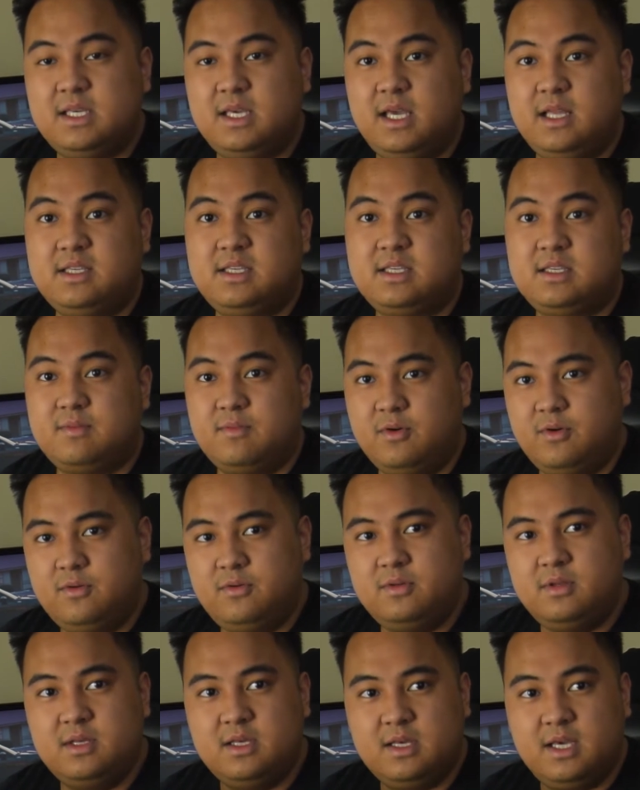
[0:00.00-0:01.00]
It's
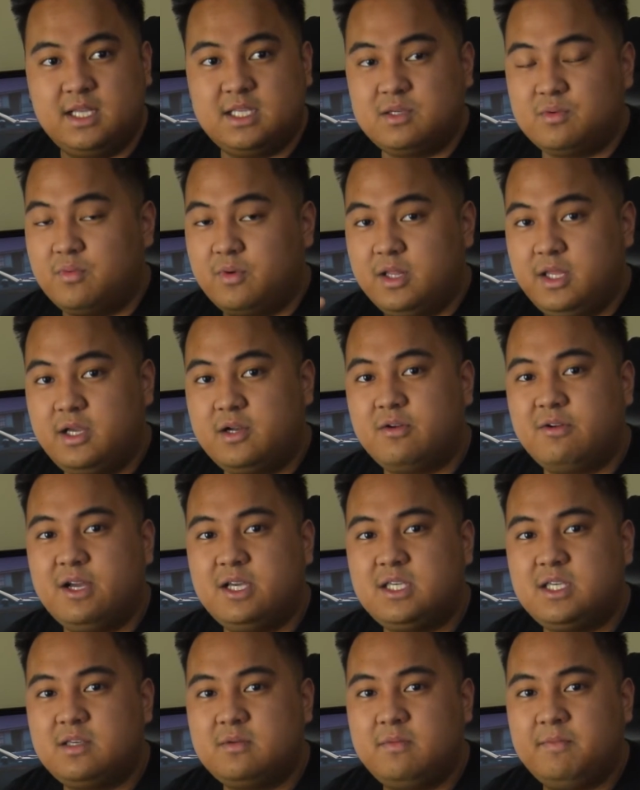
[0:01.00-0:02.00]
smooth, it's really
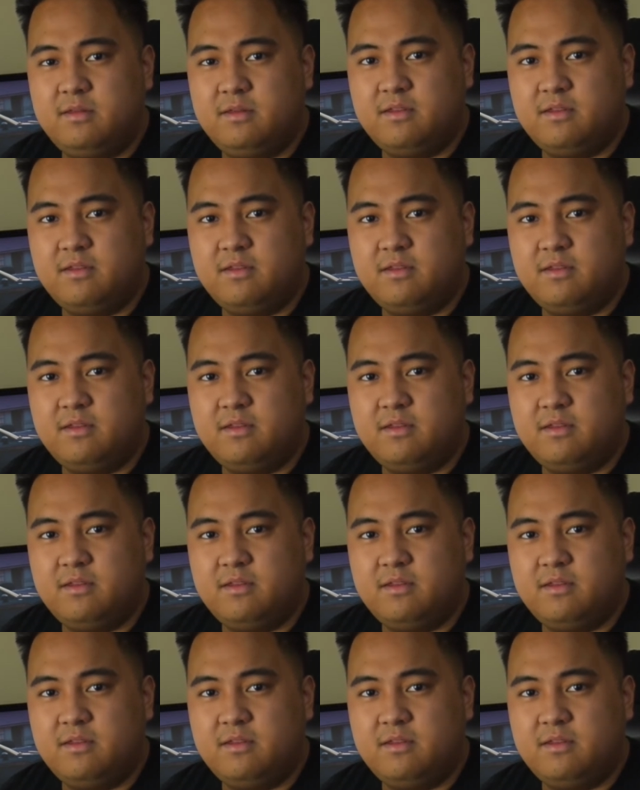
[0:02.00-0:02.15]
crisp.